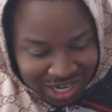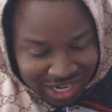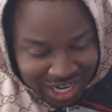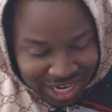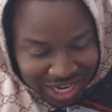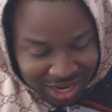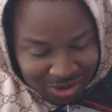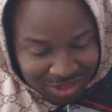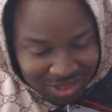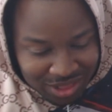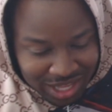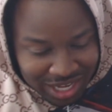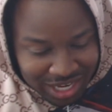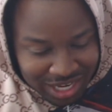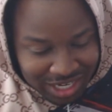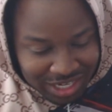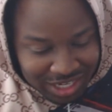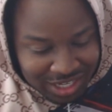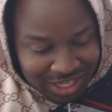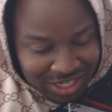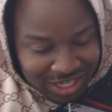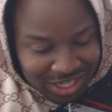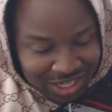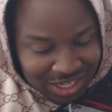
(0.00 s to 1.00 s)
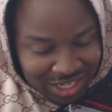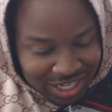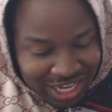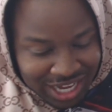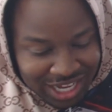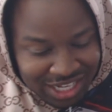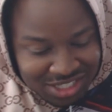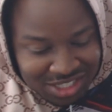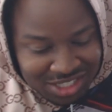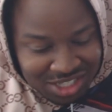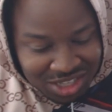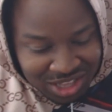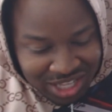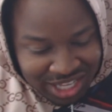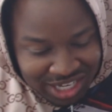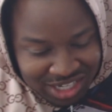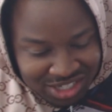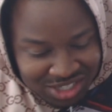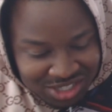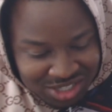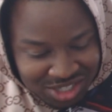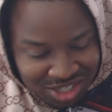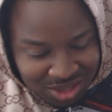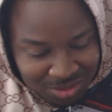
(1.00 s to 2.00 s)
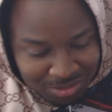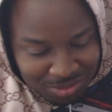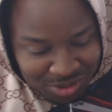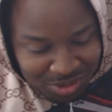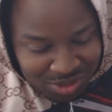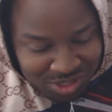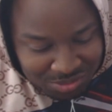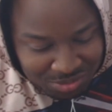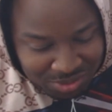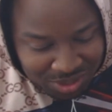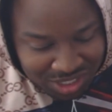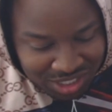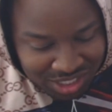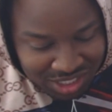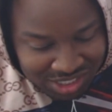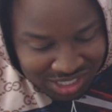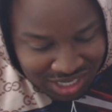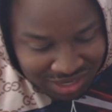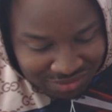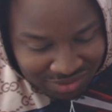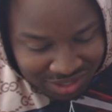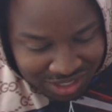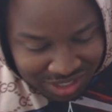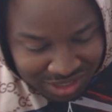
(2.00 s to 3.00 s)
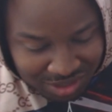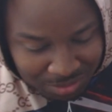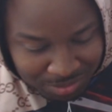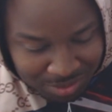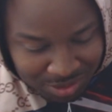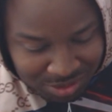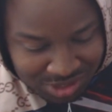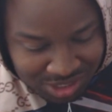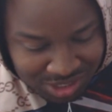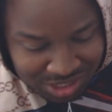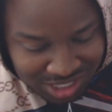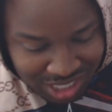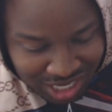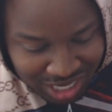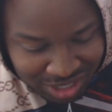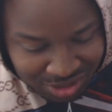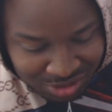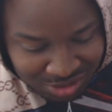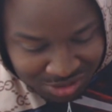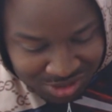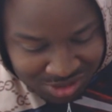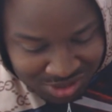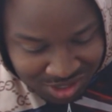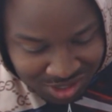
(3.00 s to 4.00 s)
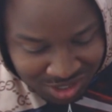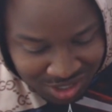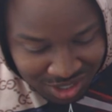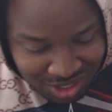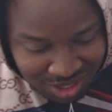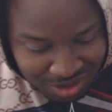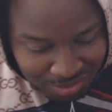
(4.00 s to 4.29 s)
I can't like he has the links to the music, but he doesn't have like the music titles.